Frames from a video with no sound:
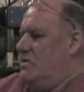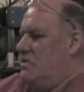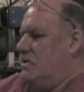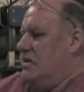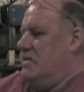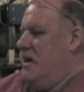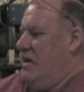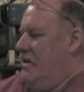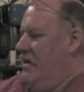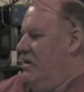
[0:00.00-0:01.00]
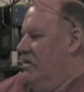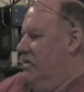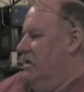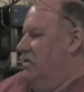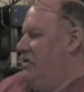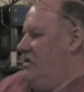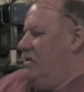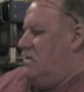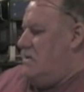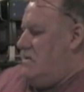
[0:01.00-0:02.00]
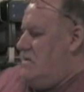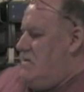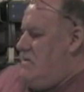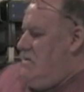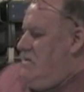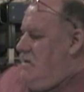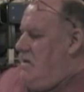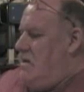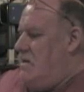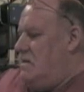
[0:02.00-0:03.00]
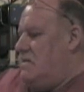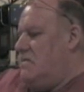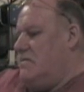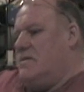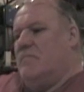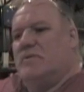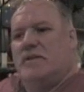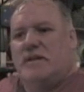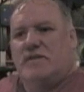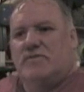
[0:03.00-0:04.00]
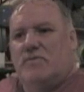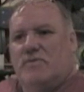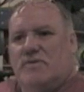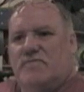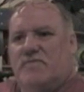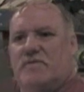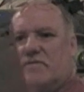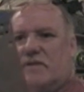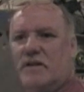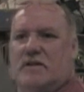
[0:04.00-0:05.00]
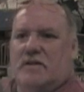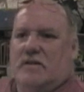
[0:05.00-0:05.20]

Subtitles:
just like that, and I got a nice, you know, couple of nice holes for